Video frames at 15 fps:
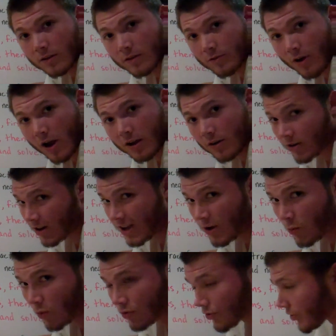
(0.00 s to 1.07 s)
right, or
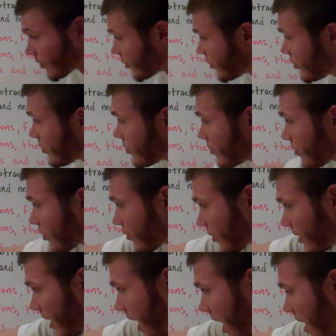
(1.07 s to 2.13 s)
equal to
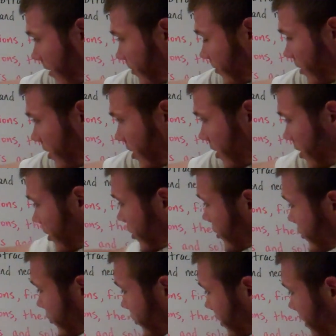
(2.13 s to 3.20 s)
3.5.
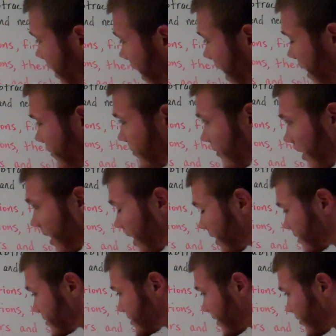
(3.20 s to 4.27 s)
3.5
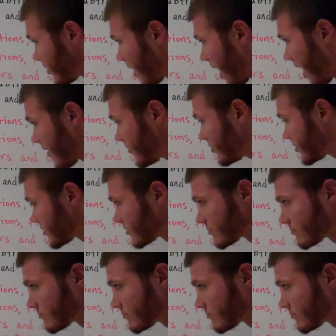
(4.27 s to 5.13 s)
and 7/2